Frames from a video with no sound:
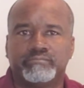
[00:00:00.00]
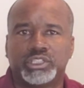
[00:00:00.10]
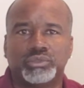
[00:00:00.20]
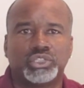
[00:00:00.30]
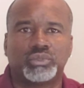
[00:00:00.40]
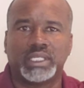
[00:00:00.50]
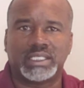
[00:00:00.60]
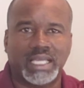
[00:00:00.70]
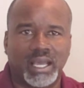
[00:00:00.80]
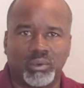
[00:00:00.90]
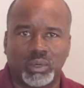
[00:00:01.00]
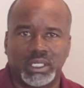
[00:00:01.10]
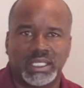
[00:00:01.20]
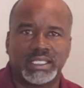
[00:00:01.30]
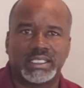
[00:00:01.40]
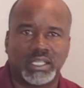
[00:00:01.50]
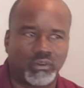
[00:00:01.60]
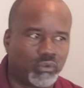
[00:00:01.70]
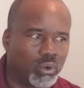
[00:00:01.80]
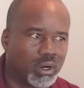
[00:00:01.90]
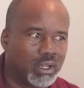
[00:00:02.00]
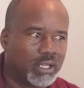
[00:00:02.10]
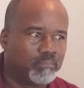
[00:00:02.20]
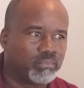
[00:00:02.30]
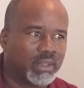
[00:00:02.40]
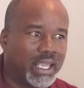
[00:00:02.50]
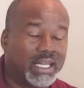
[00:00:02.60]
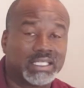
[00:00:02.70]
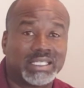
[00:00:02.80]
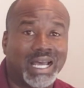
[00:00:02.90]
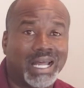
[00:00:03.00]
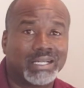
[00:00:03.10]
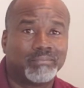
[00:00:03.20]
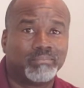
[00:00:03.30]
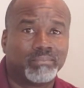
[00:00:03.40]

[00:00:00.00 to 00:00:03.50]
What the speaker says: 2 streets down, what did it sell for? And it's not